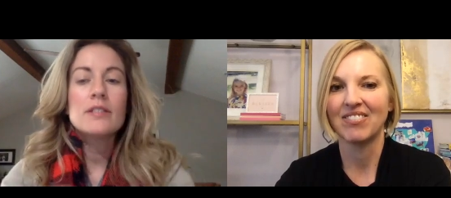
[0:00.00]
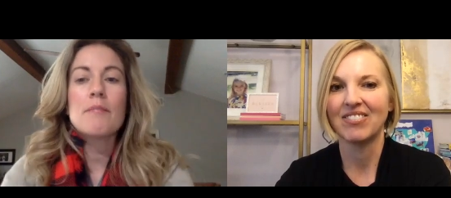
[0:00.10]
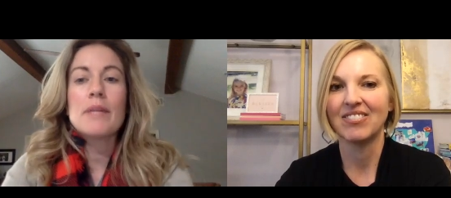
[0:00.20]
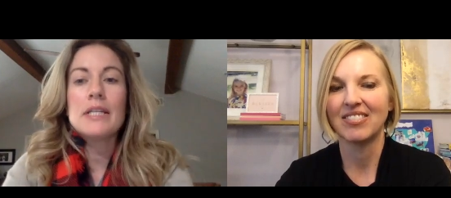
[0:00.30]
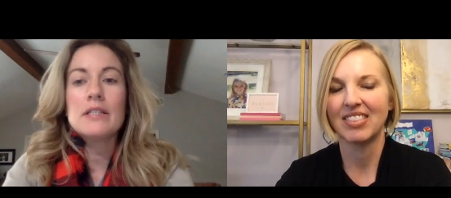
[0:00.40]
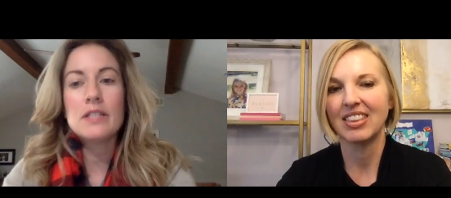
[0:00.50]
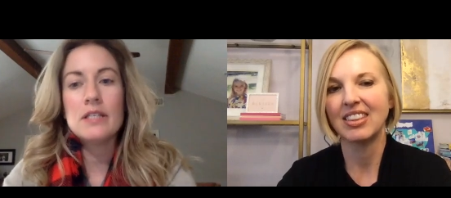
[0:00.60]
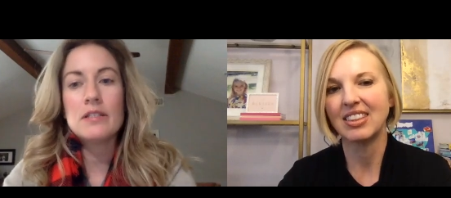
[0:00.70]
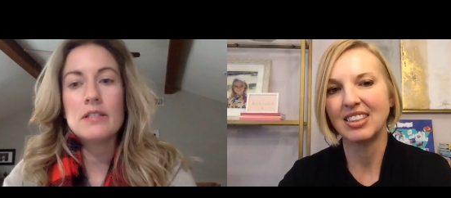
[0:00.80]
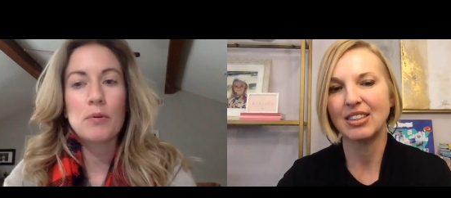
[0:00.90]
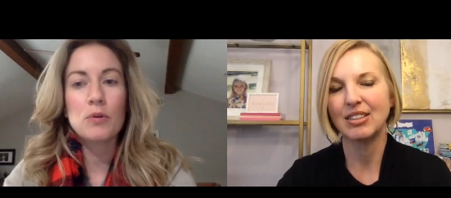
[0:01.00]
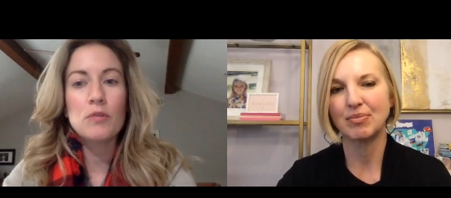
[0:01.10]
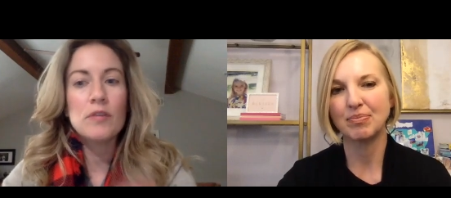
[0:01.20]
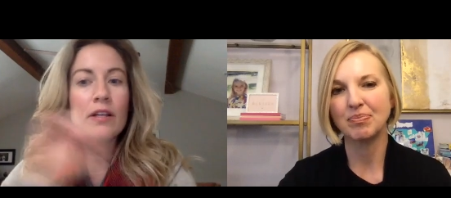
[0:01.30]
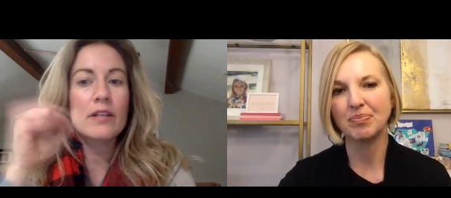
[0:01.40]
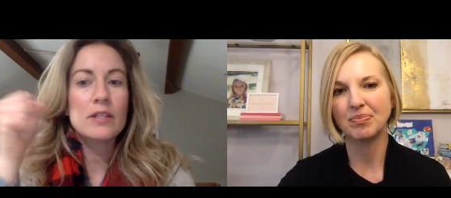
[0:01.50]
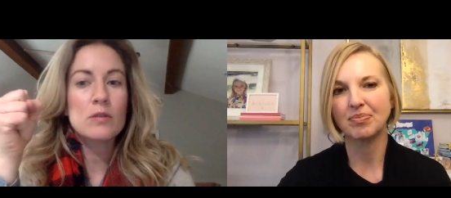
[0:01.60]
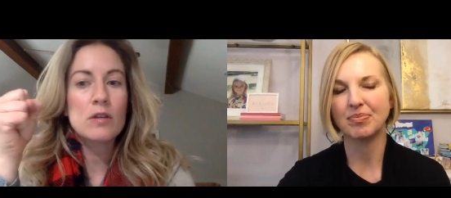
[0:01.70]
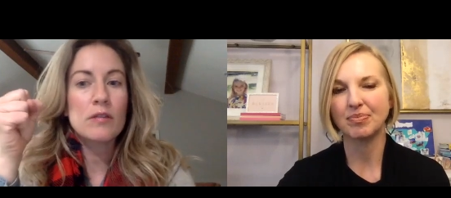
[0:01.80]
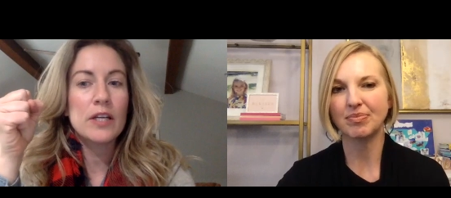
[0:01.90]
Speaker 1: somebody sees it proven, this one
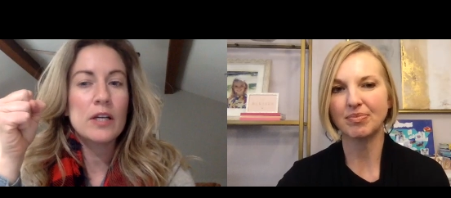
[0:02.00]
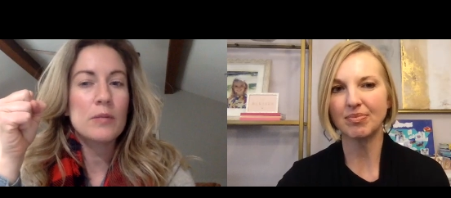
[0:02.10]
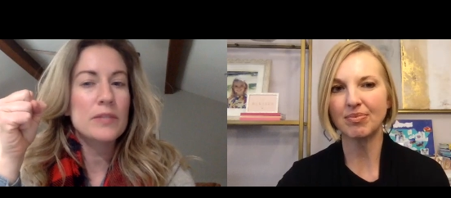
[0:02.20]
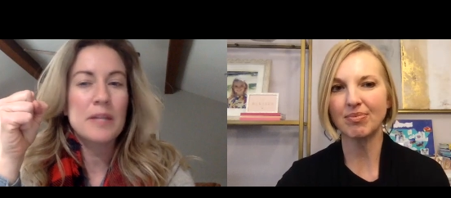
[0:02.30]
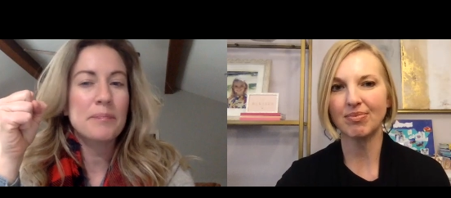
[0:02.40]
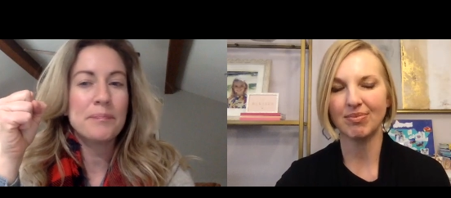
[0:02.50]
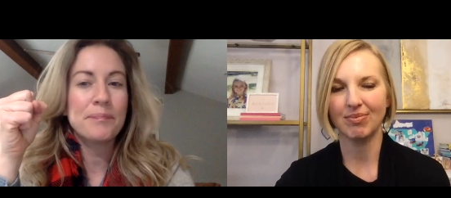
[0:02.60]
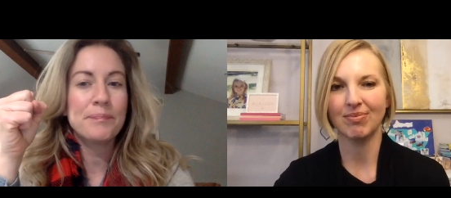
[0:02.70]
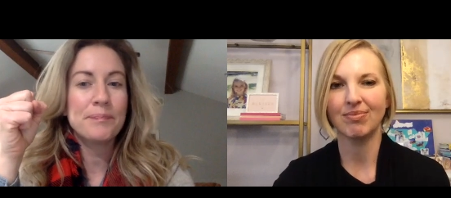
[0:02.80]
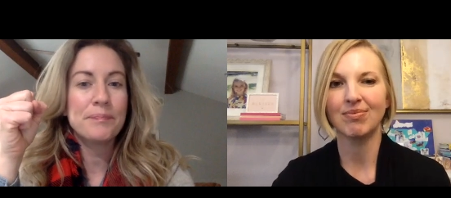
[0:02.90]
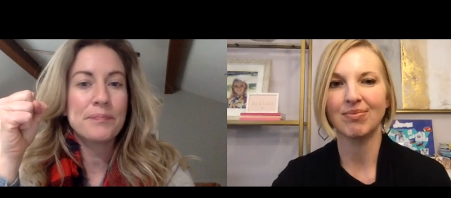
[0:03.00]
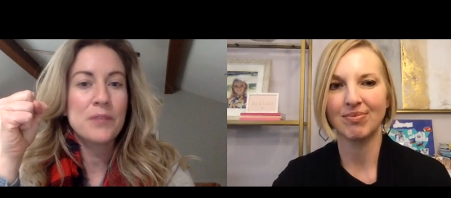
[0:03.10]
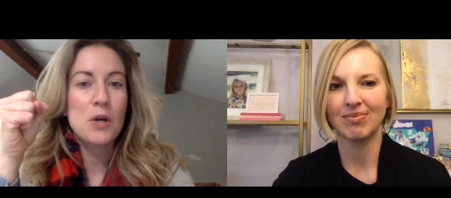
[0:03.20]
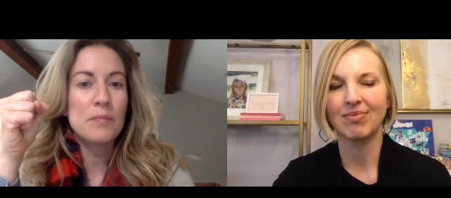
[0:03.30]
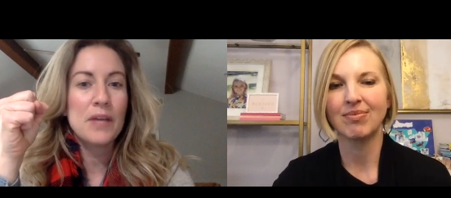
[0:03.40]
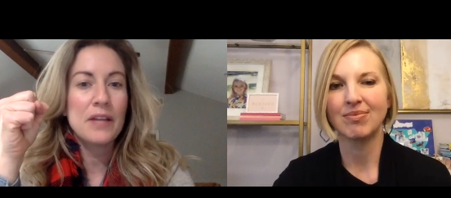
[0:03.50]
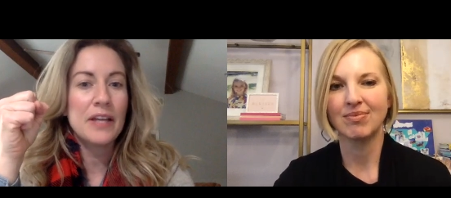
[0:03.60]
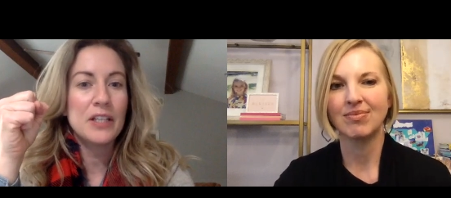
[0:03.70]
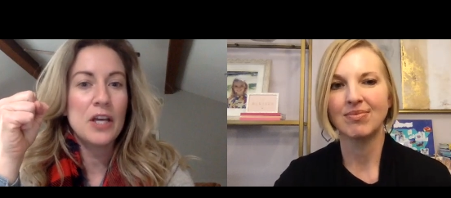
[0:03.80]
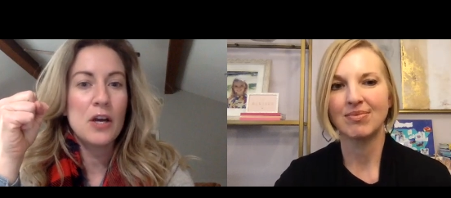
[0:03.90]
over here was like, mm nope, not
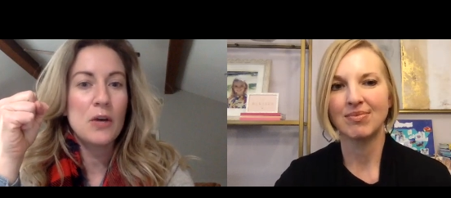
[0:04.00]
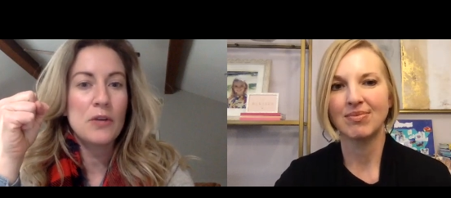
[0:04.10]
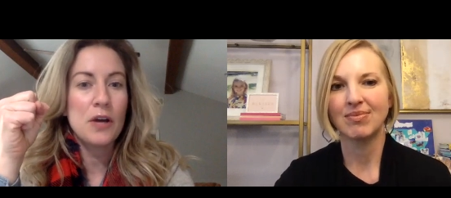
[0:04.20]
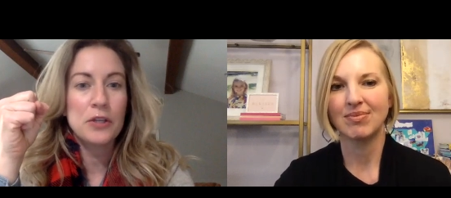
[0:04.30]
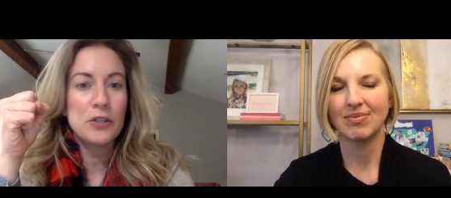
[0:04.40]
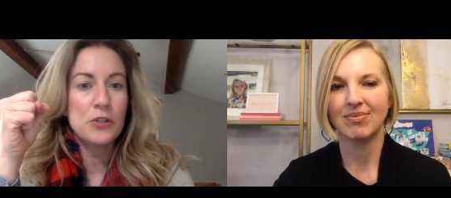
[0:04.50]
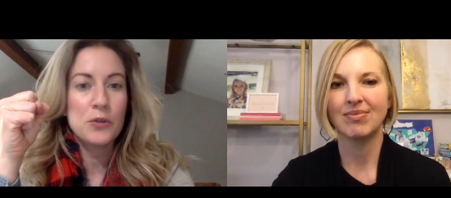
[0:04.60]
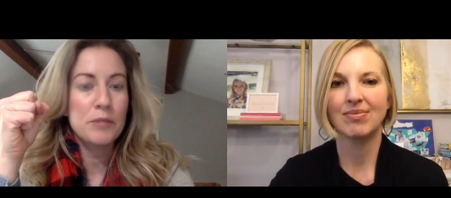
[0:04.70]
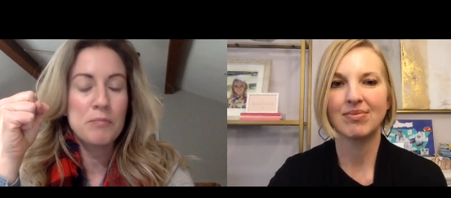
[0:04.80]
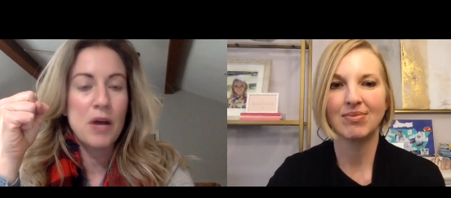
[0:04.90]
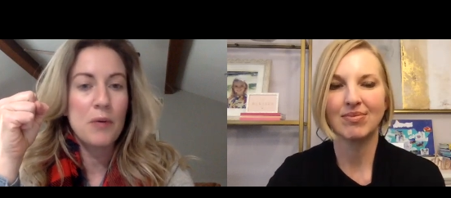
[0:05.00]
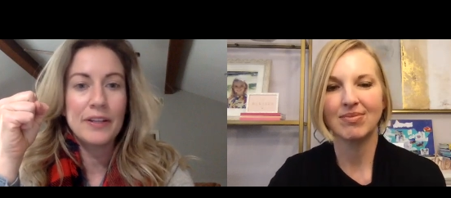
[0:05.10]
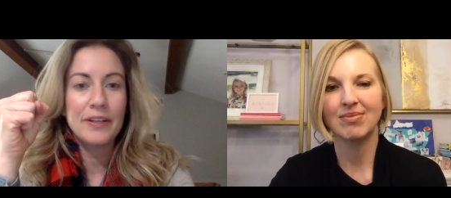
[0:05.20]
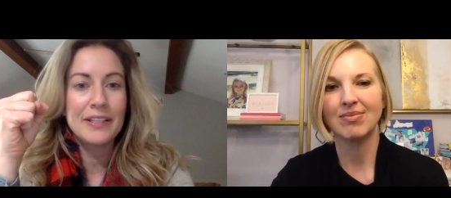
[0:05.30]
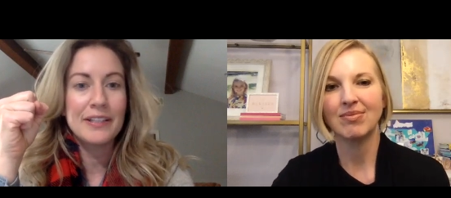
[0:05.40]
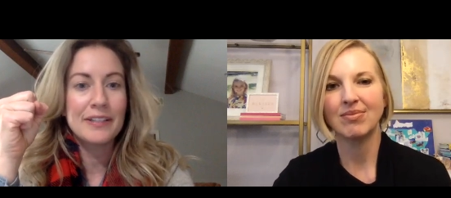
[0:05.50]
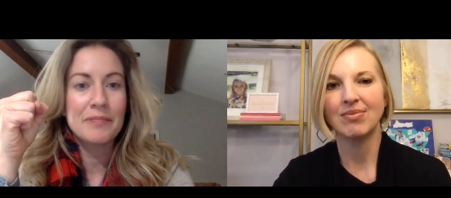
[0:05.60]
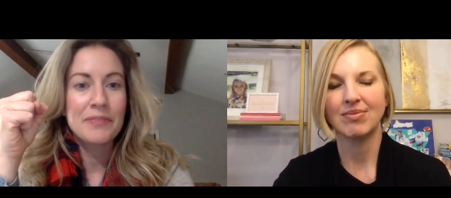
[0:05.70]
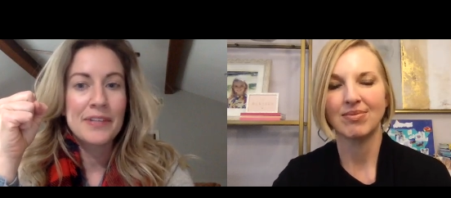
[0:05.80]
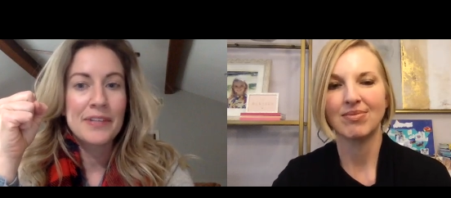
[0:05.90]
letting go, not gonna do it, not willing to,
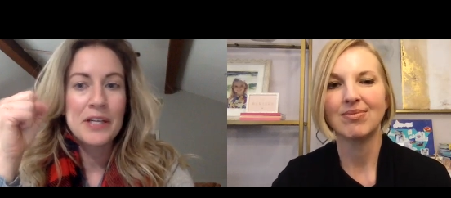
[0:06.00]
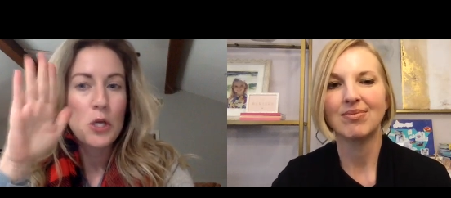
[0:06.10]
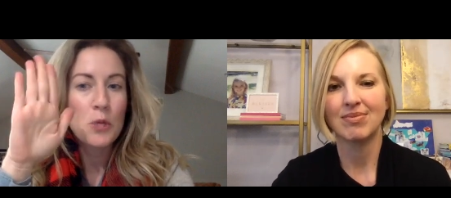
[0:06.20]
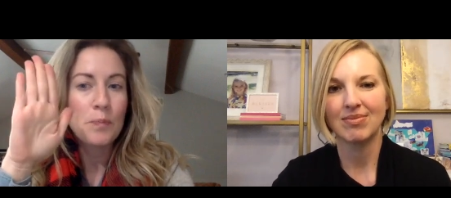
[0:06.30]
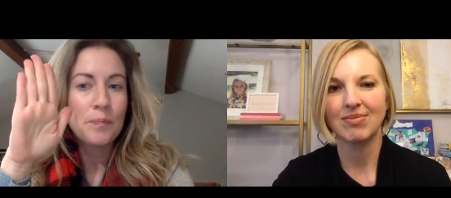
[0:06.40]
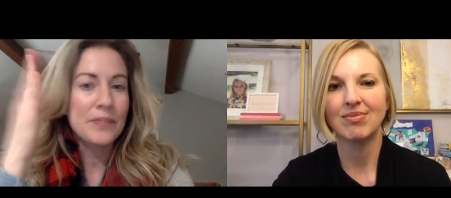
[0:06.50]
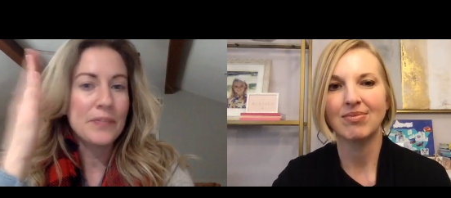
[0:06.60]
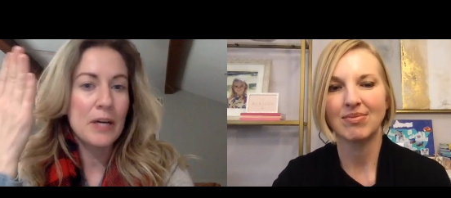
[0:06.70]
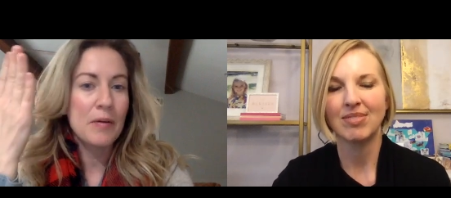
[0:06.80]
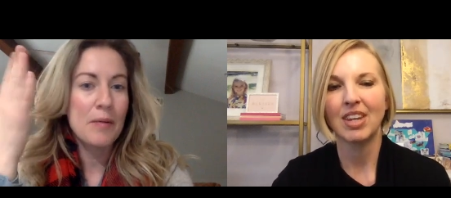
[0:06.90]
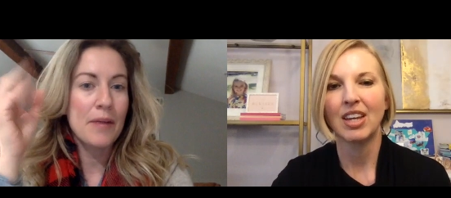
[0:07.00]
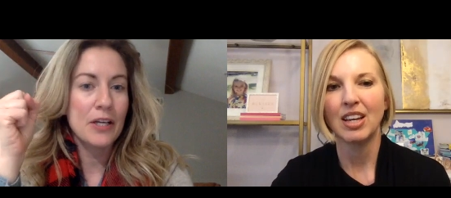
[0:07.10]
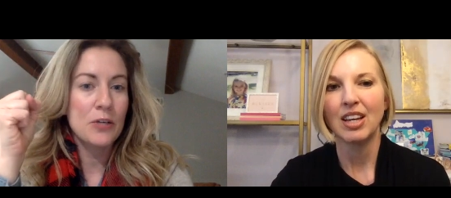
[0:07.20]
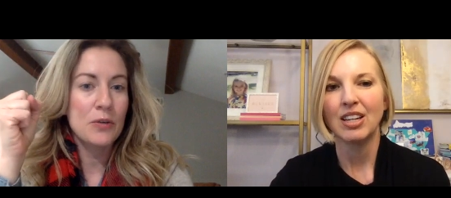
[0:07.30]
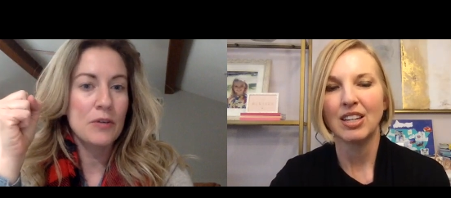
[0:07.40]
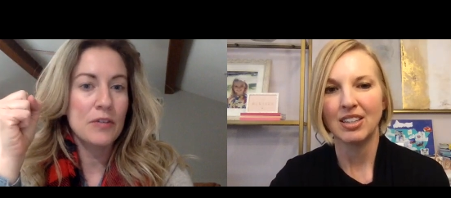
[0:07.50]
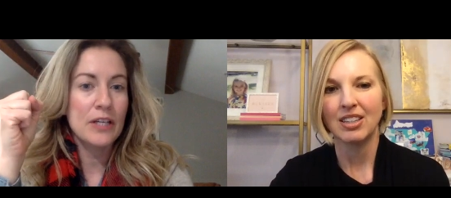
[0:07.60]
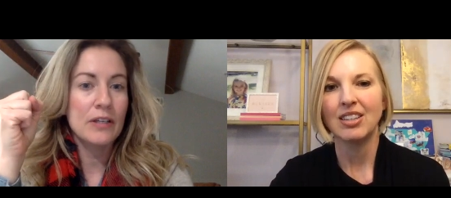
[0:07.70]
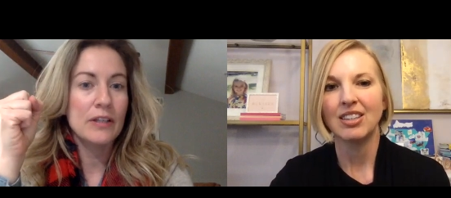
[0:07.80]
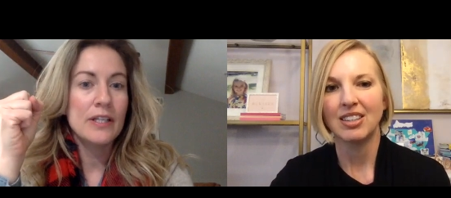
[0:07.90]
nope, you know, I'm not going to do it over
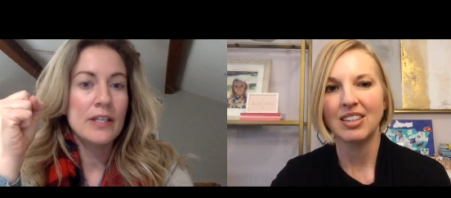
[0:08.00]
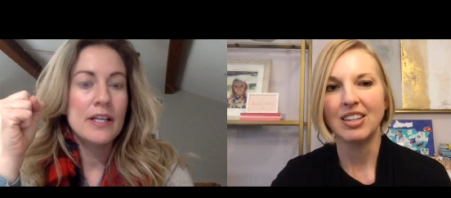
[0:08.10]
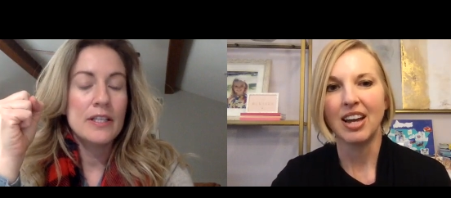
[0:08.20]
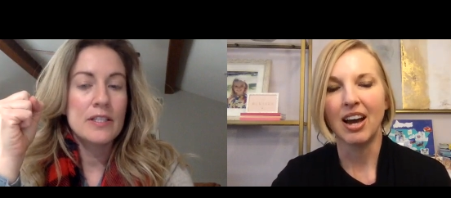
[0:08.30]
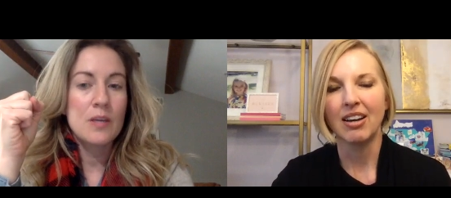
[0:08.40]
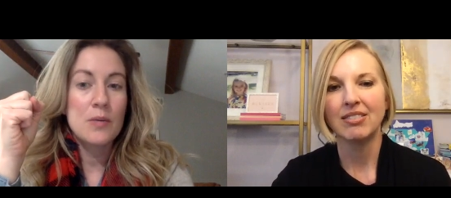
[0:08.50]
here. Yeah.